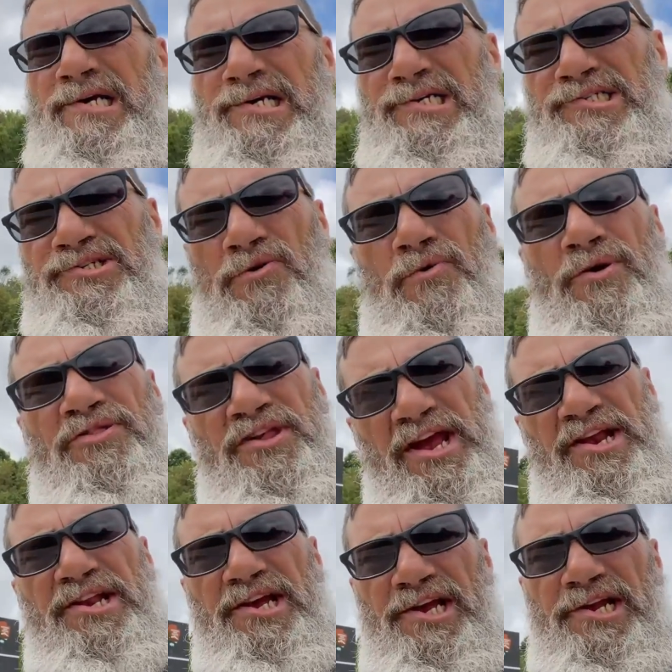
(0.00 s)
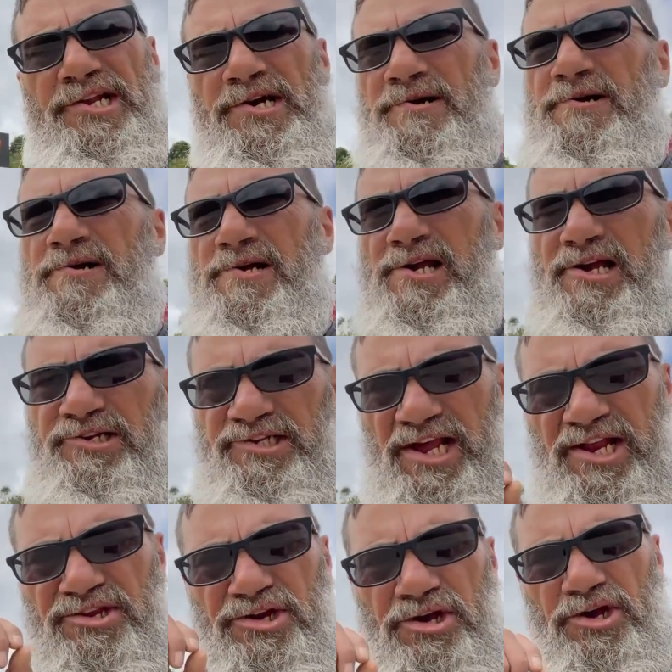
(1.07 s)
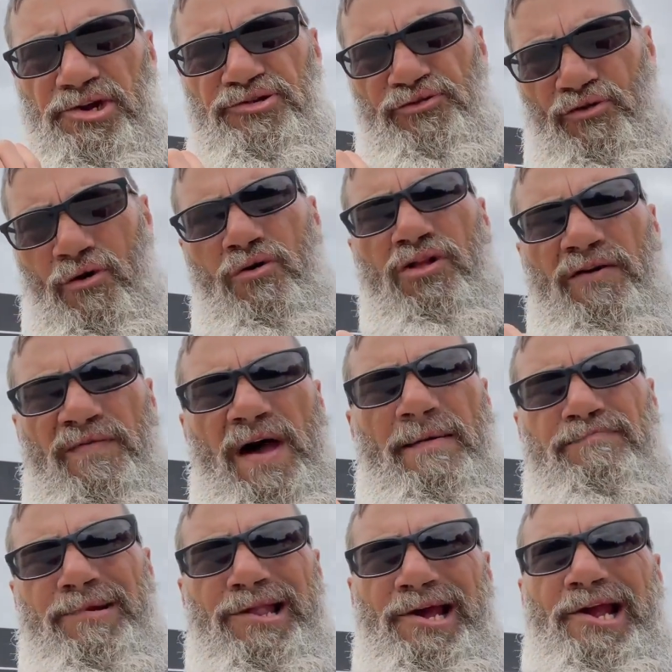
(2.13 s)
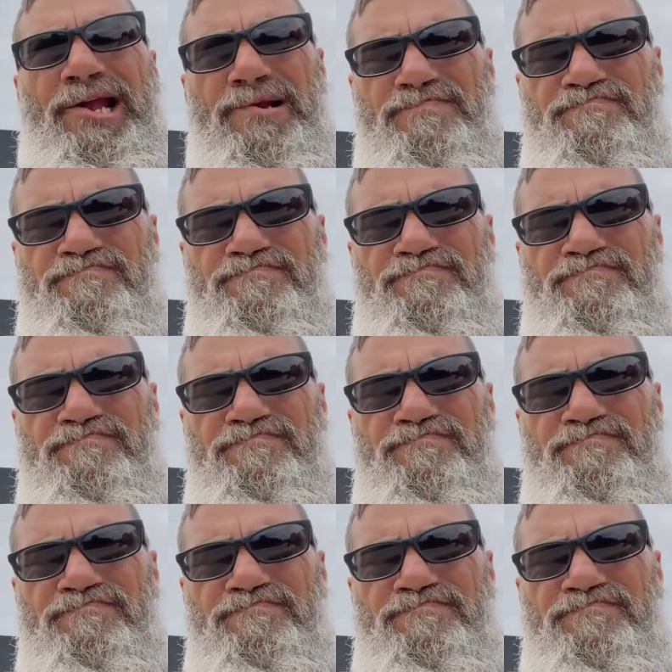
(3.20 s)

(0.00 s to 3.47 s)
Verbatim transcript: So what they did is they took control of that plane